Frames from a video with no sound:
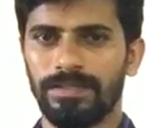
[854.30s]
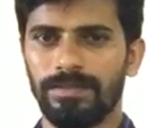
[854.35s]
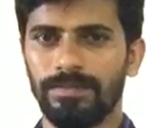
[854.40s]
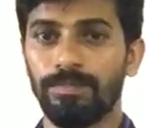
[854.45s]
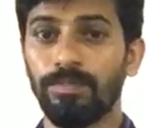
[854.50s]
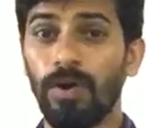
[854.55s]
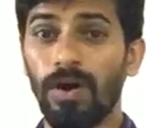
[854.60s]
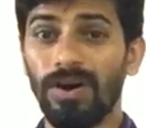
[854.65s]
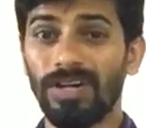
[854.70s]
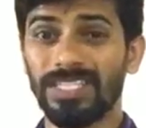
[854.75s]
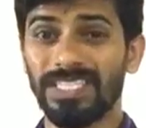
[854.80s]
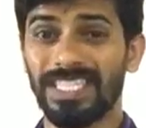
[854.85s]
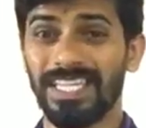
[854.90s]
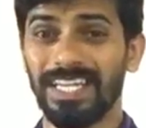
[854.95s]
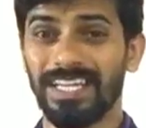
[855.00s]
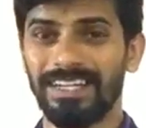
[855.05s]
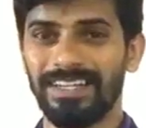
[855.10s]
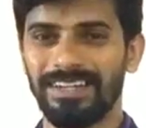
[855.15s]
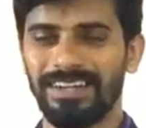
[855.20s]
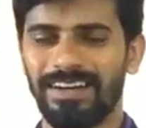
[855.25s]

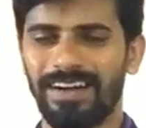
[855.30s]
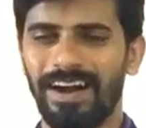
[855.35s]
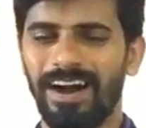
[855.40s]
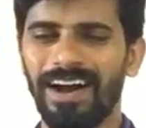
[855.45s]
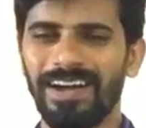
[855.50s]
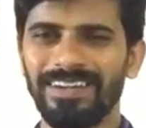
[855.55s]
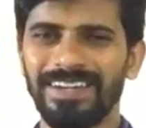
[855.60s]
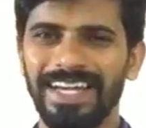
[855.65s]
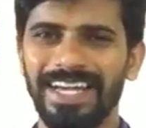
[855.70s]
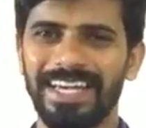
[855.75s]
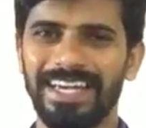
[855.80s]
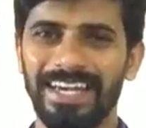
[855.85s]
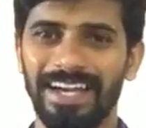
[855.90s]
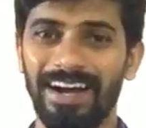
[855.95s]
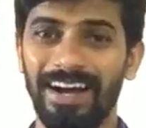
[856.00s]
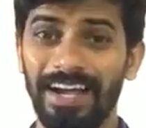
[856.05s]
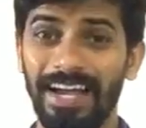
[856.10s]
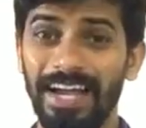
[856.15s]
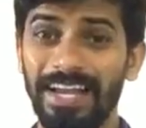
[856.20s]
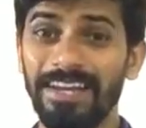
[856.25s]
Boxing, unlike
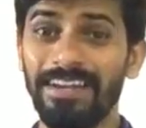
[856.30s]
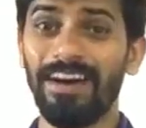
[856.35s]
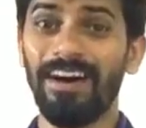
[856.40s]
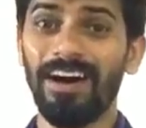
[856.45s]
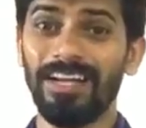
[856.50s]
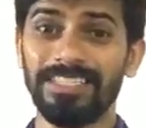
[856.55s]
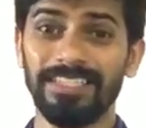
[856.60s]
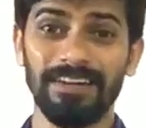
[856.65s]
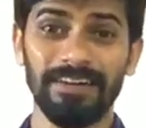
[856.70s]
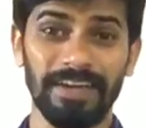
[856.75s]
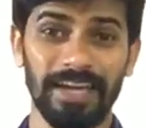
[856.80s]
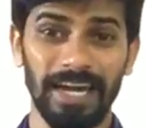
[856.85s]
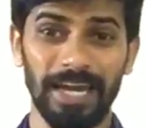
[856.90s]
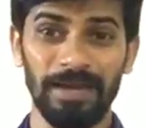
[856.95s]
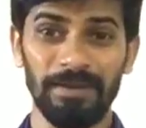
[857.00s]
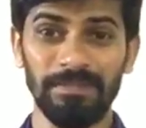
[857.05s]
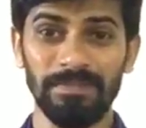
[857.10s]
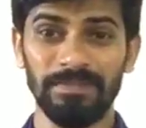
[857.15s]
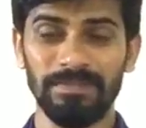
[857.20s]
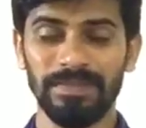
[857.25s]
any other
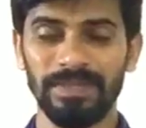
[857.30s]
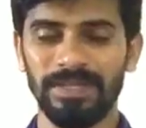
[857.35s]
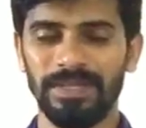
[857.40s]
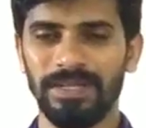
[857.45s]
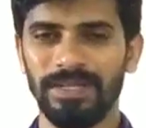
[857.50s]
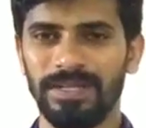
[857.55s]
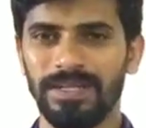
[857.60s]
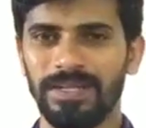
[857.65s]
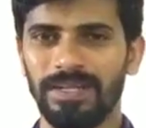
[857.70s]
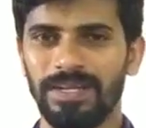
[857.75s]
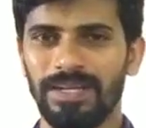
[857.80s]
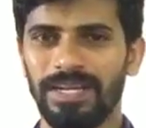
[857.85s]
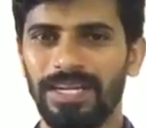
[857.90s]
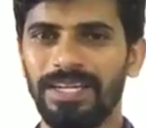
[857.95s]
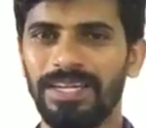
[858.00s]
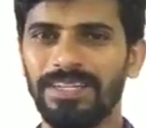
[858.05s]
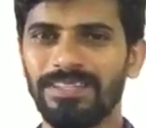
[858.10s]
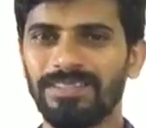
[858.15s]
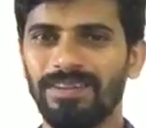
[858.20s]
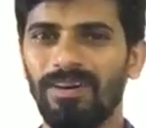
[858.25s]
game,
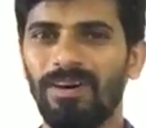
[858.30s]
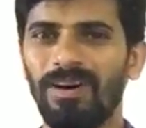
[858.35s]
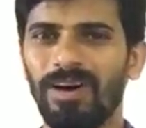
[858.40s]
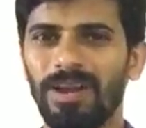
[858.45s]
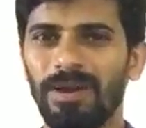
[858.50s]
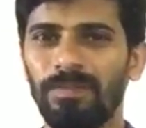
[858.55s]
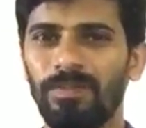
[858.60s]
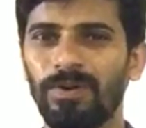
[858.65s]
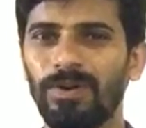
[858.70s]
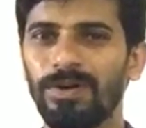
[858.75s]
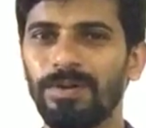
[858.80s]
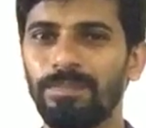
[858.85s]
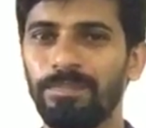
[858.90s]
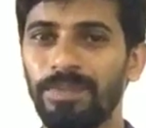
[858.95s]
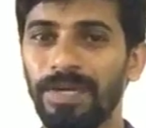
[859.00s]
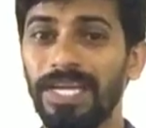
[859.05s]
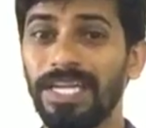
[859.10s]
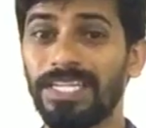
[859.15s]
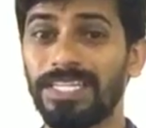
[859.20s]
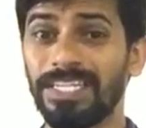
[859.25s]
it is all about
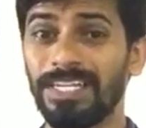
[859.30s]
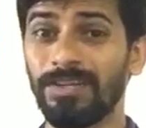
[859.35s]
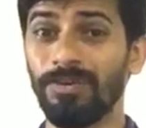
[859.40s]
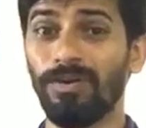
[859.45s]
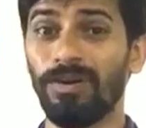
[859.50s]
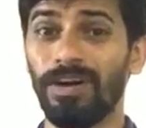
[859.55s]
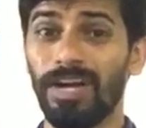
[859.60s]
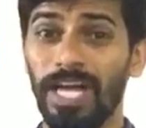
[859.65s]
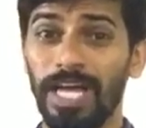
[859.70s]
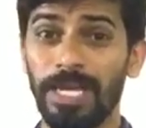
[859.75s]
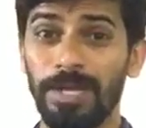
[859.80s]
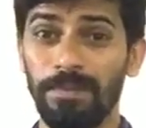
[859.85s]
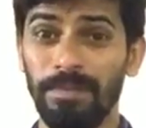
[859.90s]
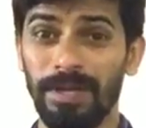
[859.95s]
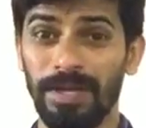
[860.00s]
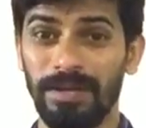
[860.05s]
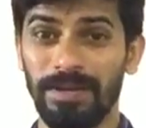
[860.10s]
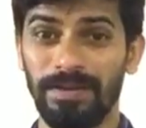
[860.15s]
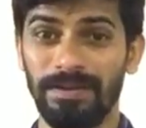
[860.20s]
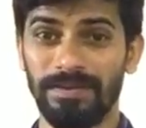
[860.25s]
beating your
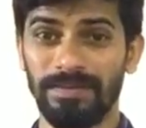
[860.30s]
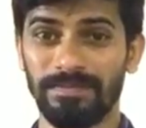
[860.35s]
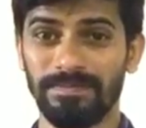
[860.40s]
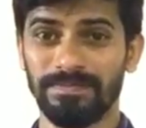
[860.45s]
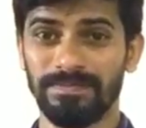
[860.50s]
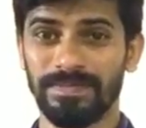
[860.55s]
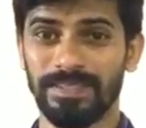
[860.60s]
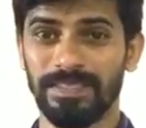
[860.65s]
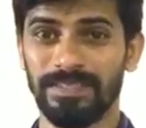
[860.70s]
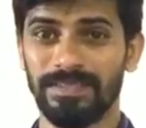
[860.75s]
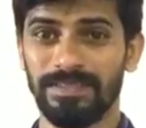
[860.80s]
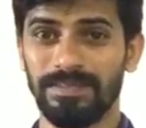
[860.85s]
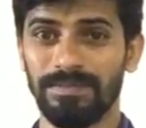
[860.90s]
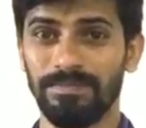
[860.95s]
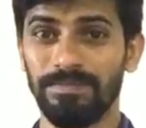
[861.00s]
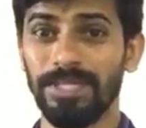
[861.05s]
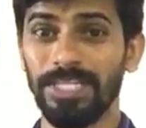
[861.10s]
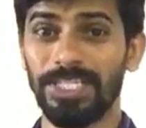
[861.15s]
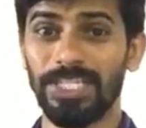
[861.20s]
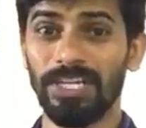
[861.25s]
enemy,
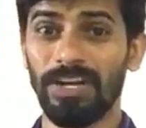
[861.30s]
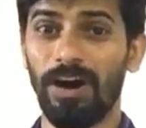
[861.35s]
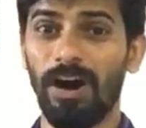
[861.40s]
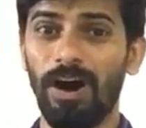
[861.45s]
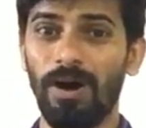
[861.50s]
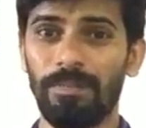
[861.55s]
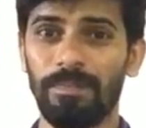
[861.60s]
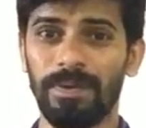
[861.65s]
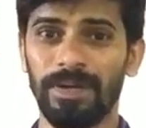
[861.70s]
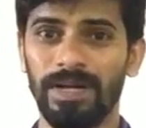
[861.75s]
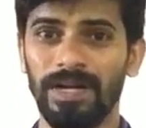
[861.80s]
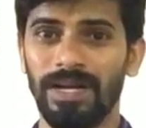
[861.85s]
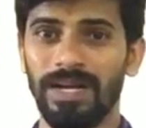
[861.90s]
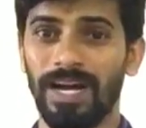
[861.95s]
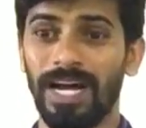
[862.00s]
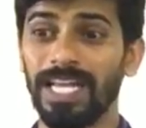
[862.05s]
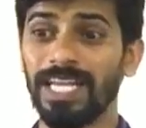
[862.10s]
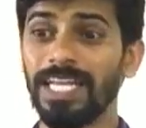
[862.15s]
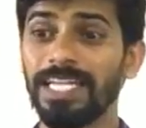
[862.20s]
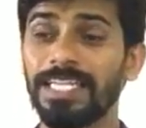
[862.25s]
beating up
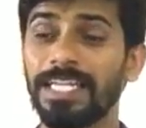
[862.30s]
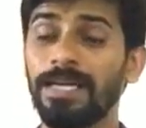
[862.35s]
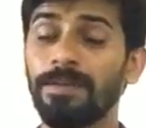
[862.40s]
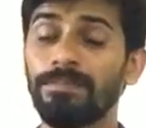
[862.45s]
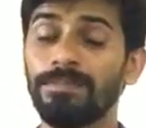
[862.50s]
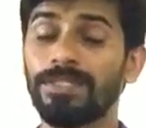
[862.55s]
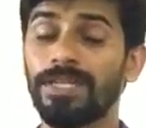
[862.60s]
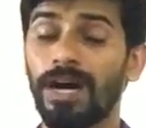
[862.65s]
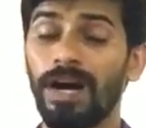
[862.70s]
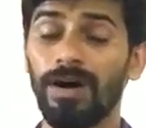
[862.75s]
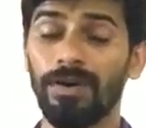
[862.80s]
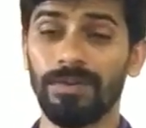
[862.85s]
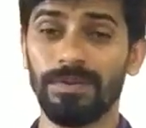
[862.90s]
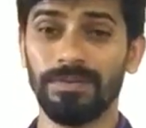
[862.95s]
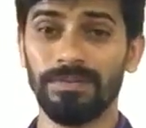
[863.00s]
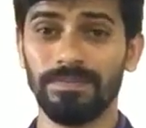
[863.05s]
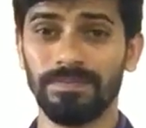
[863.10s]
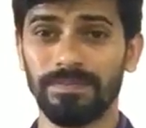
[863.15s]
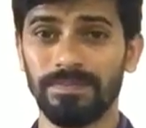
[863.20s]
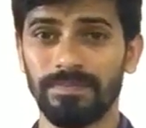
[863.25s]
and letting him
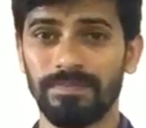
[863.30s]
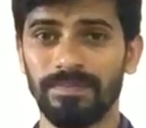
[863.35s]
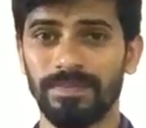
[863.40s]
down.